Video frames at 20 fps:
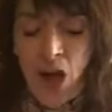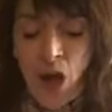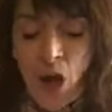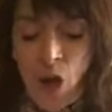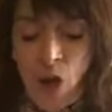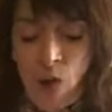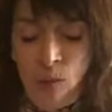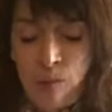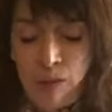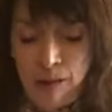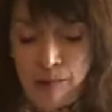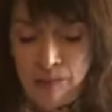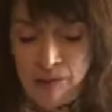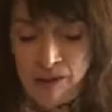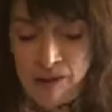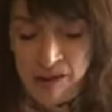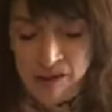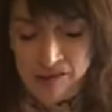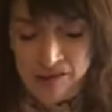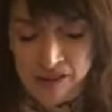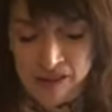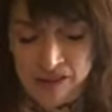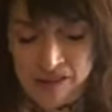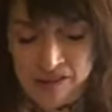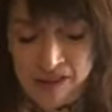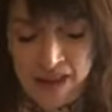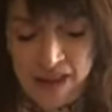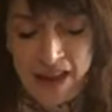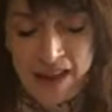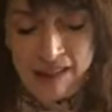"O my beloved,
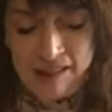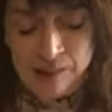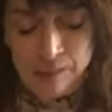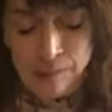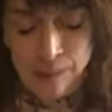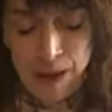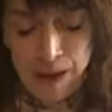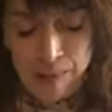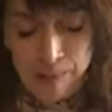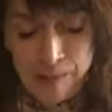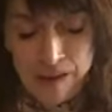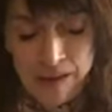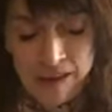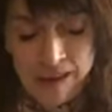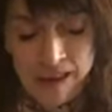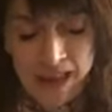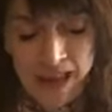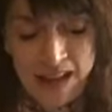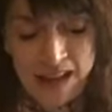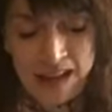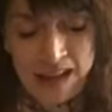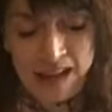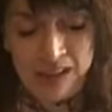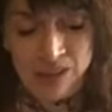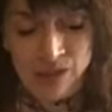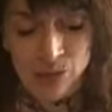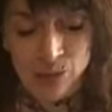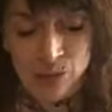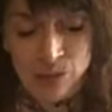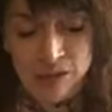expect me again
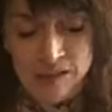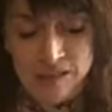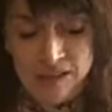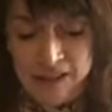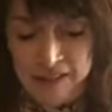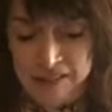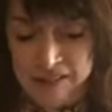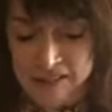in 3 days'